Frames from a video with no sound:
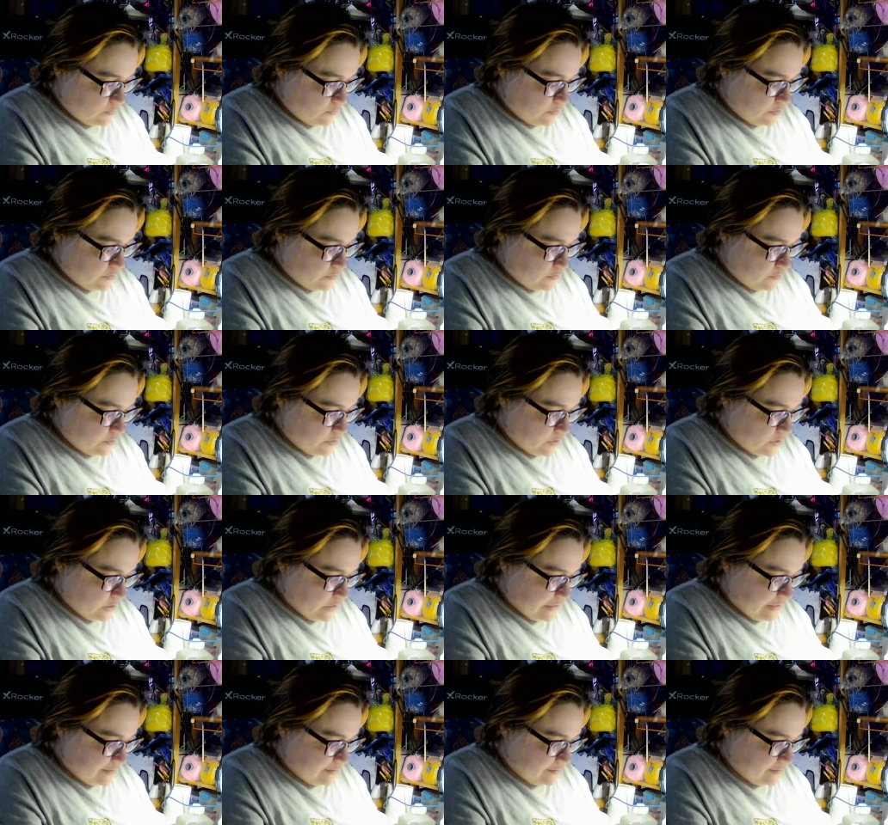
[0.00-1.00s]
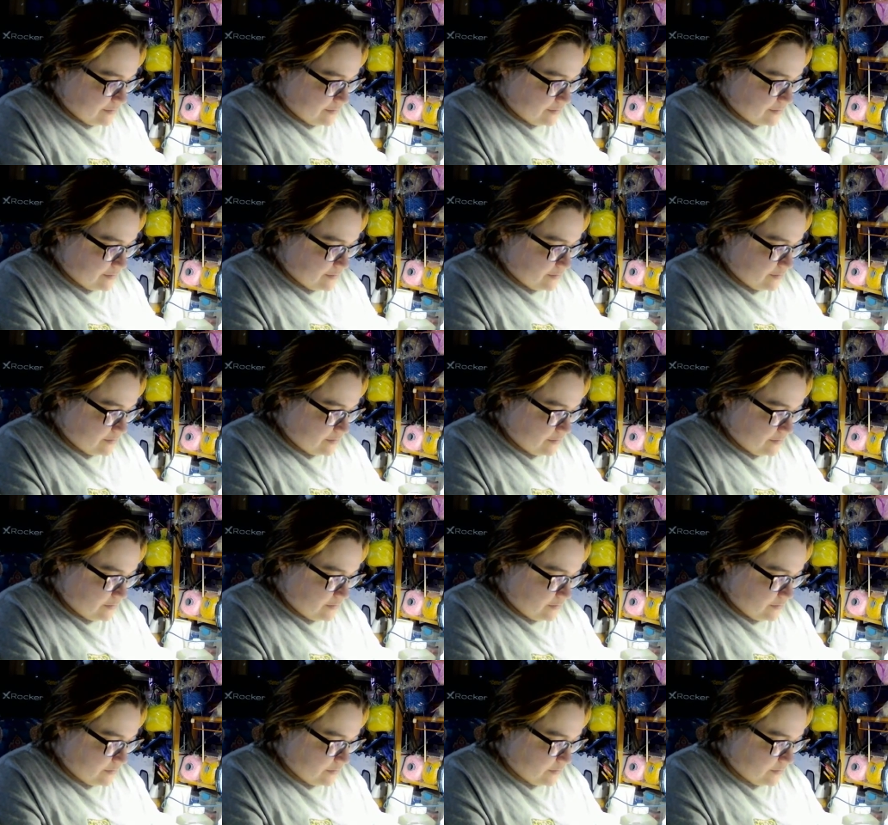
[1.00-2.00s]
I want it on the
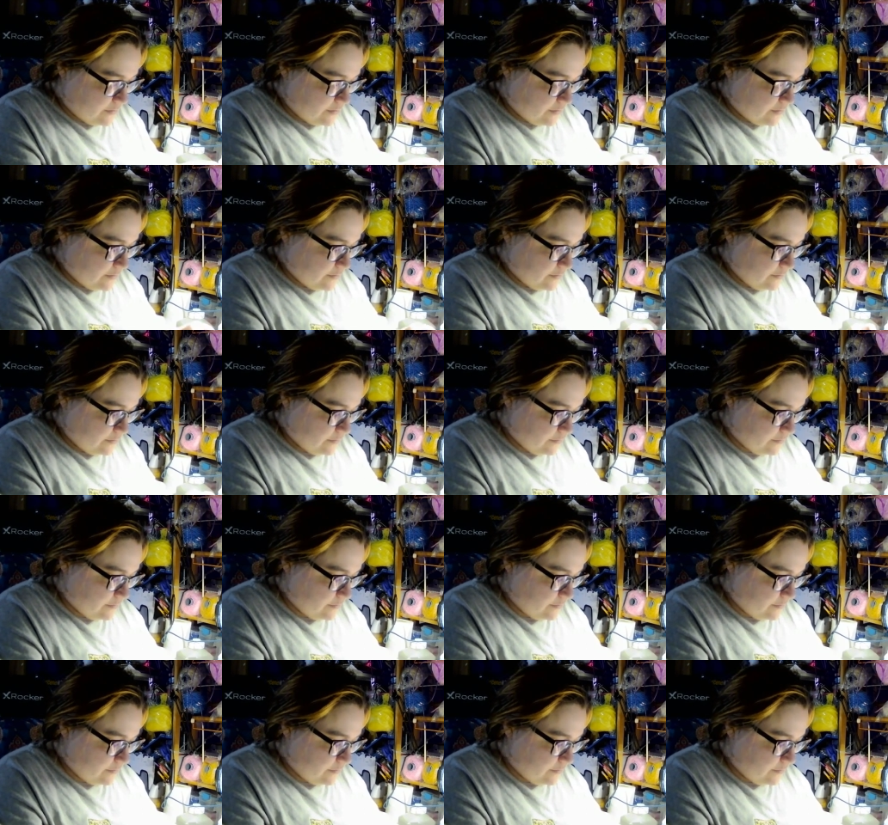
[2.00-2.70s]
inside.